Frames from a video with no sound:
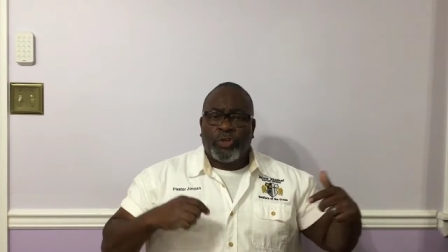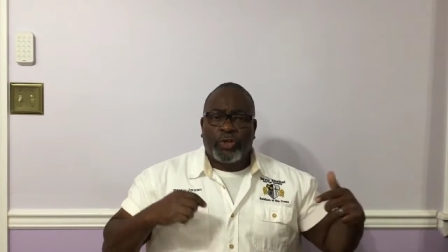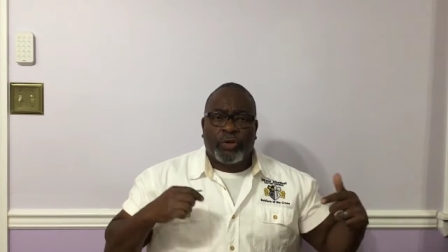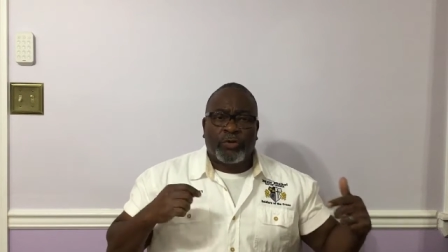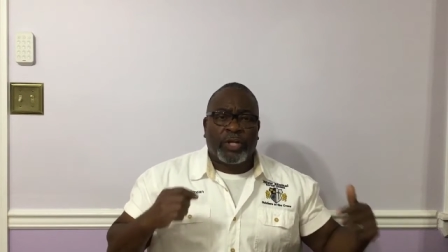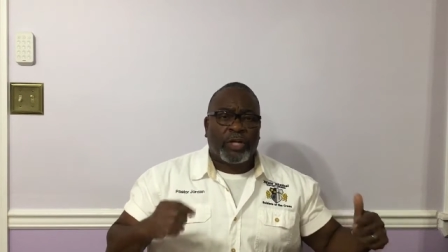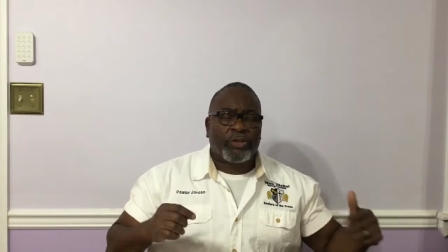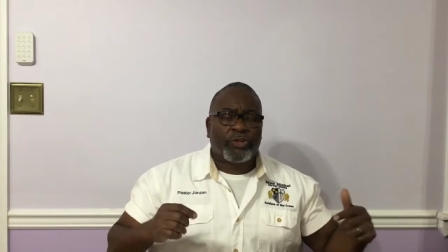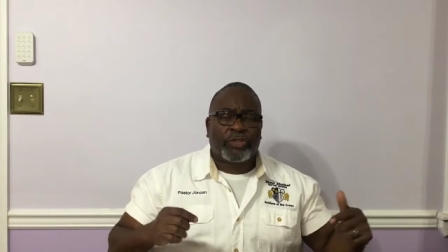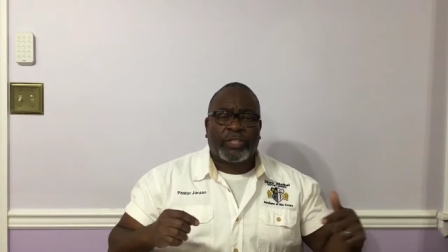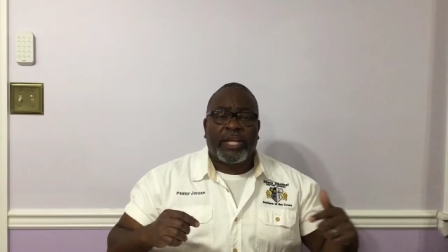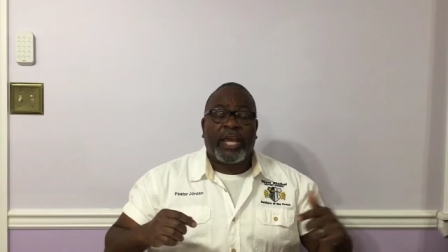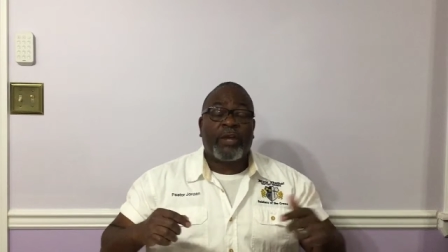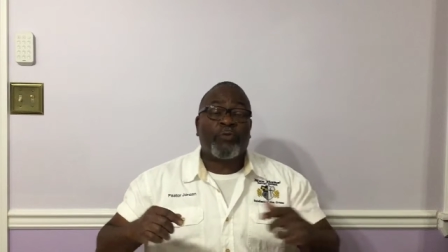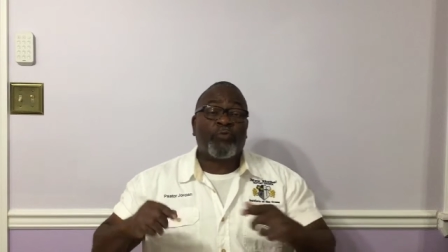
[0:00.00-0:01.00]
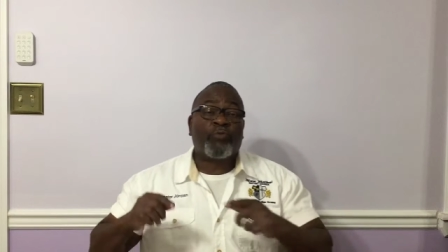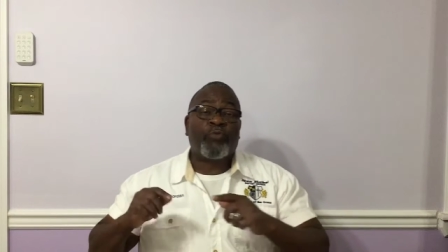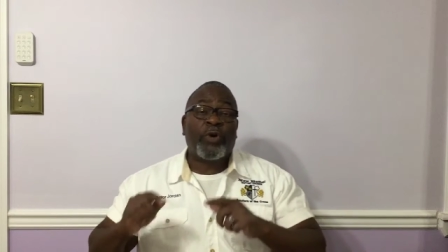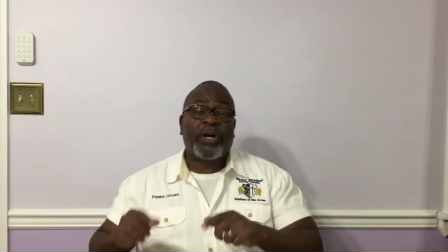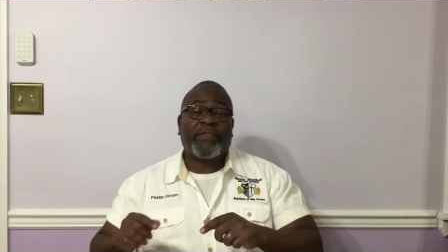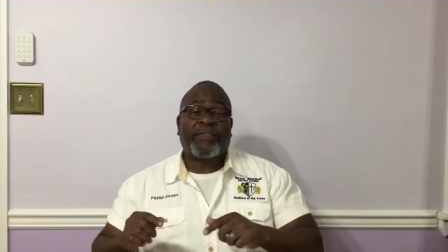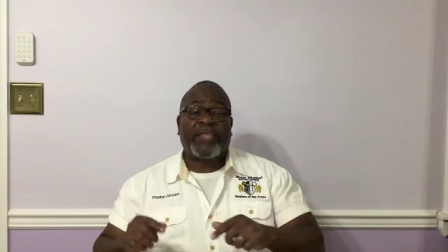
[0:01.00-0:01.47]
You don't understand
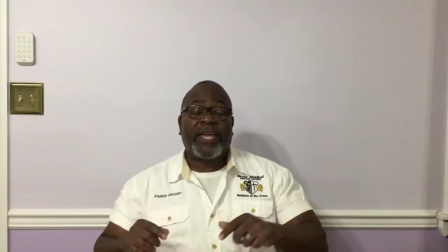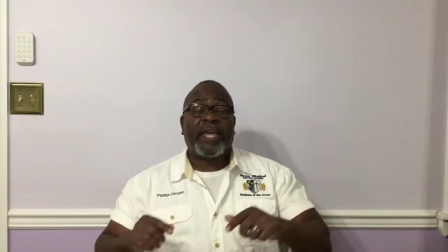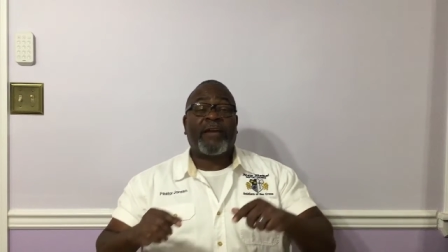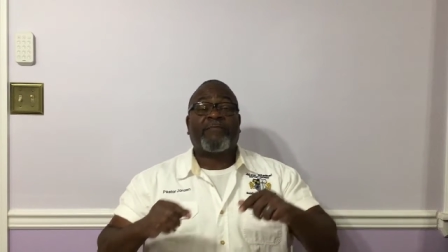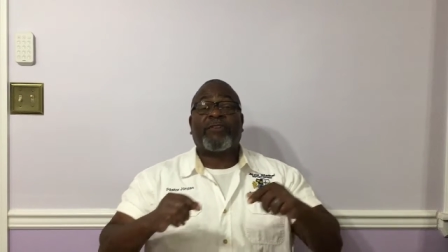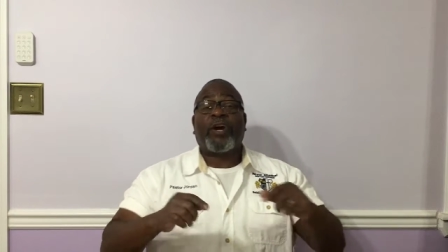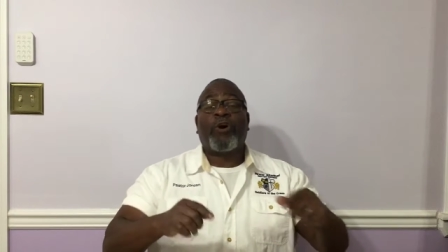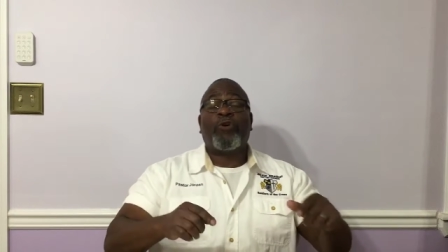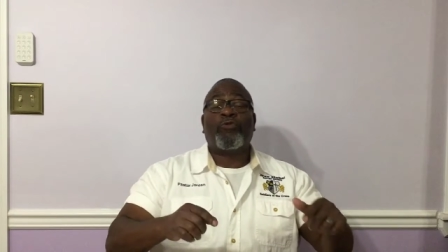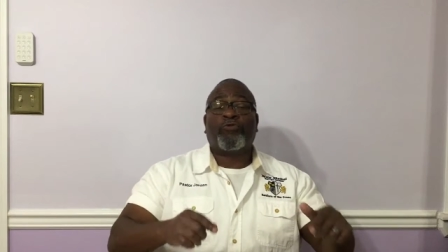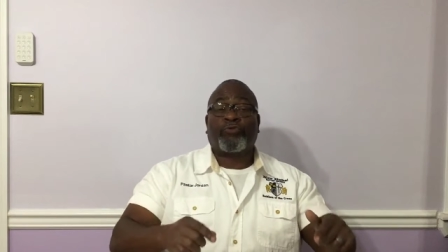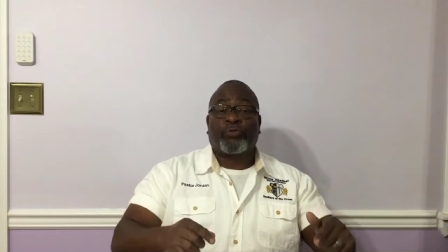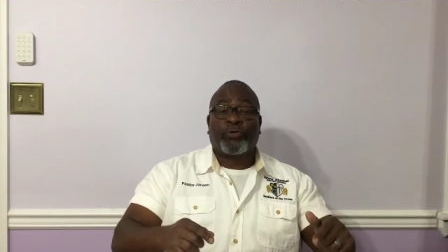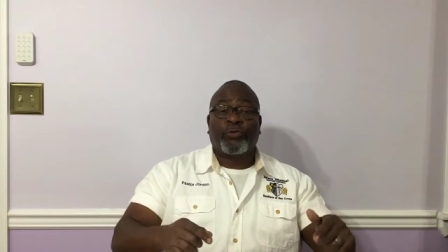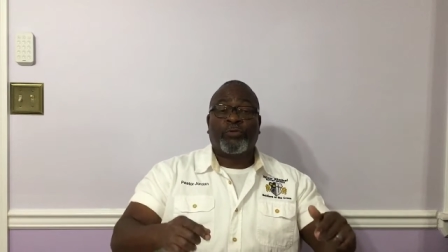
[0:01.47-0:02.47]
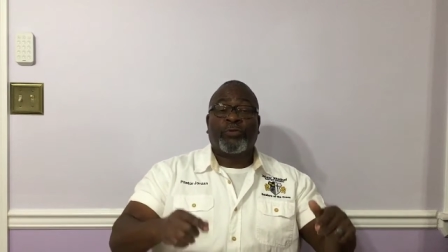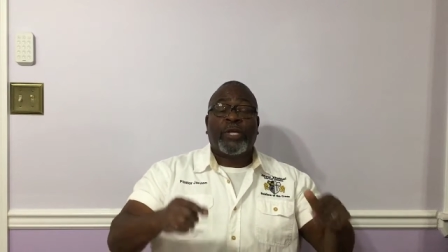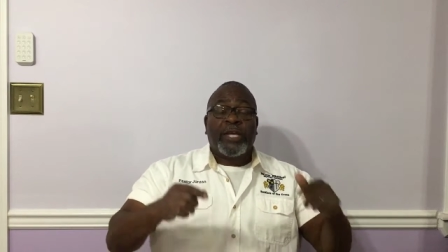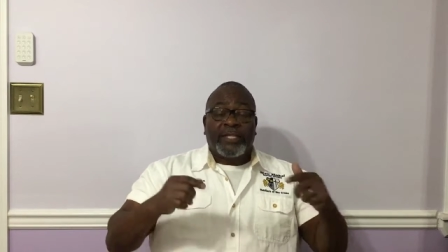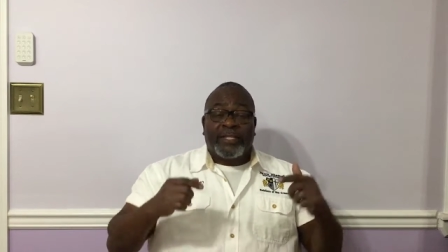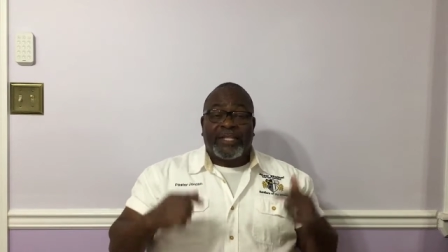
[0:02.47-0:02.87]
what they have gone through